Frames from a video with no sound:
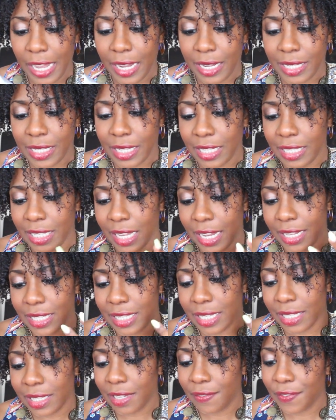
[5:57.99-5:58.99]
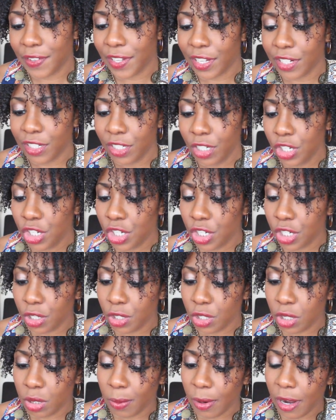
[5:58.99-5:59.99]
It says that it's a leave-in
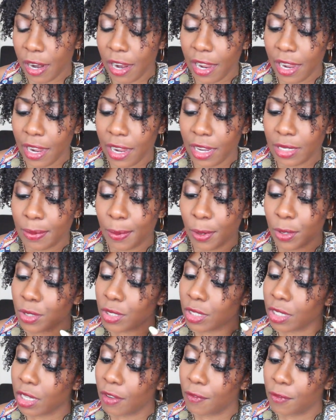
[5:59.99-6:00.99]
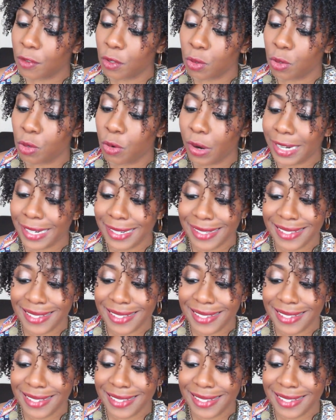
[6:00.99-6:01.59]
conditioner spray. supposed to give you great